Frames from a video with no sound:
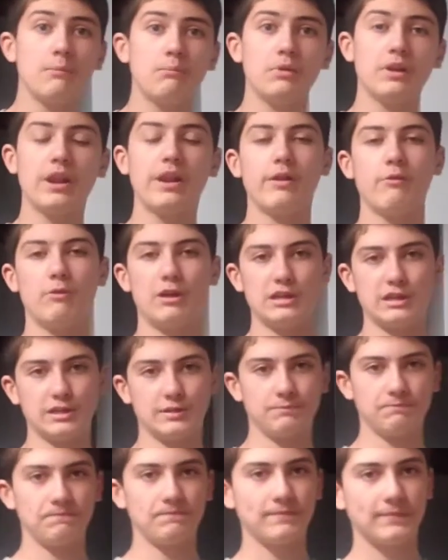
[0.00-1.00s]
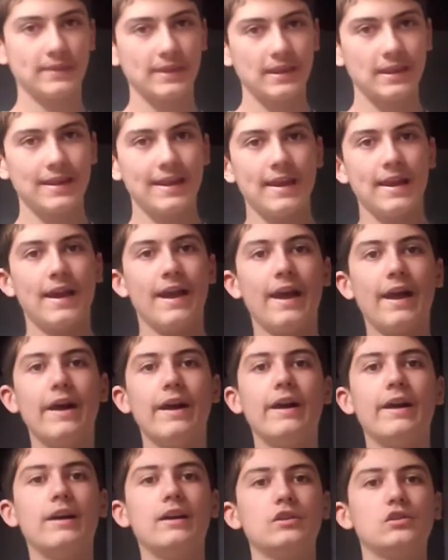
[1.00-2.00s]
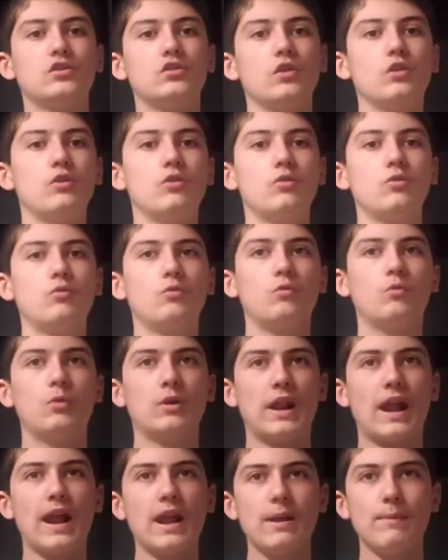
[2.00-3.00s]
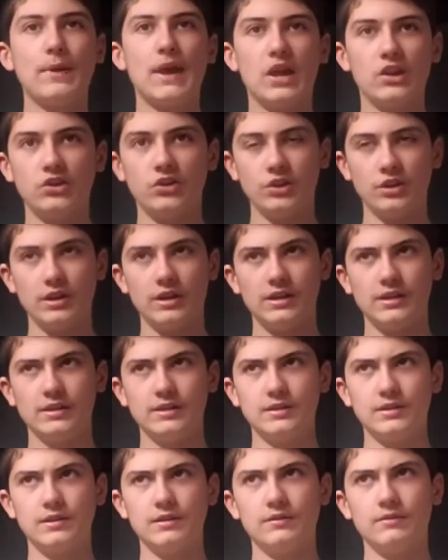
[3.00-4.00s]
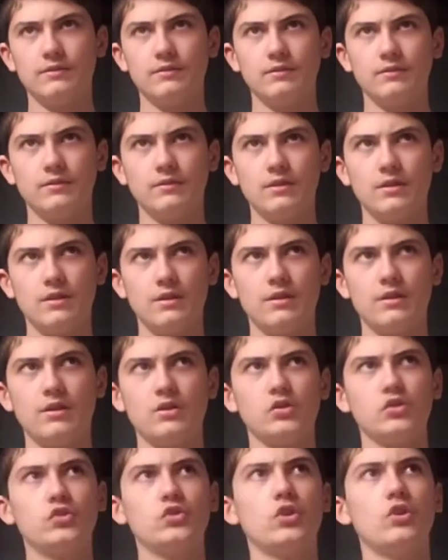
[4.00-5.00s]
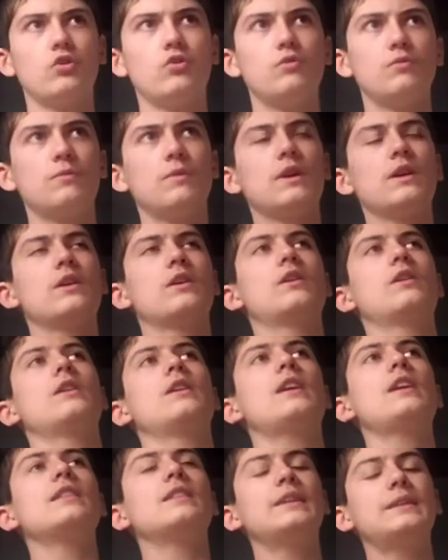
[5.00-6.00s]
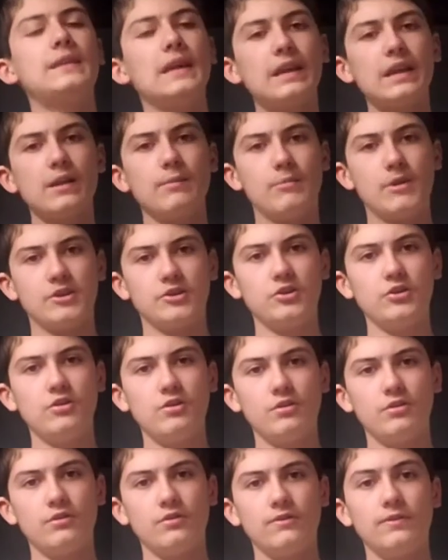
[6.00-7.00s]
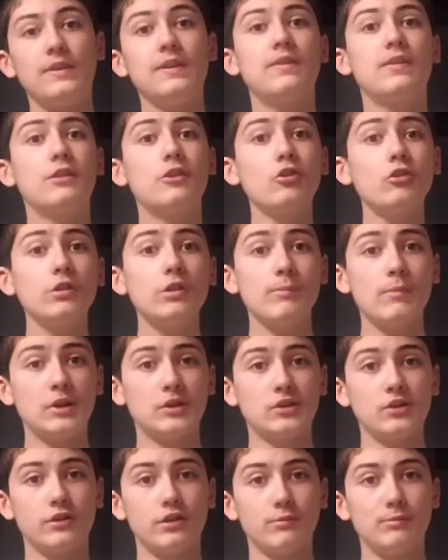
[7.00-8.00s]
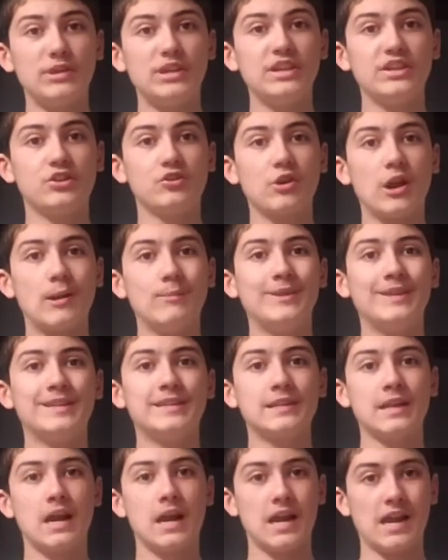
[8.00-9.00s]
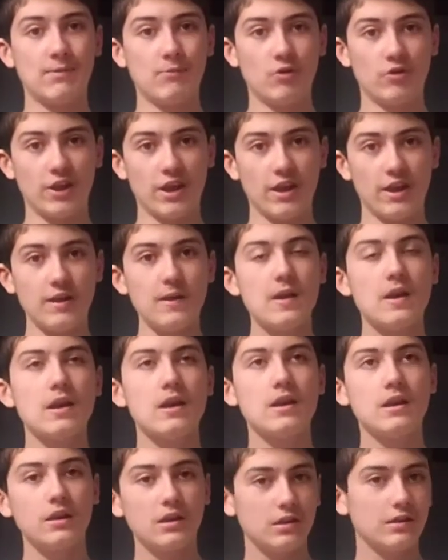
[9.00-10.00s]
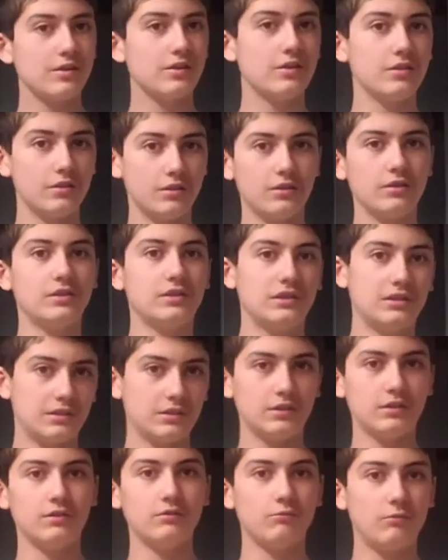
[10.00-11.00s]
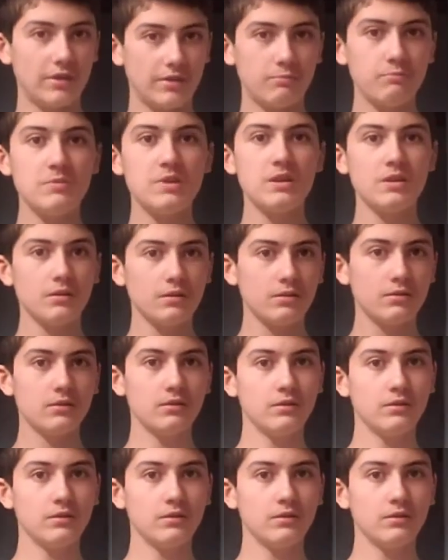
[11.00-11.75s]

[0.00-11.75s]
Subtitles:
But anyways, so what I imagine is, so in the second dimension, the third dimension could be described as time. Okay, you with me?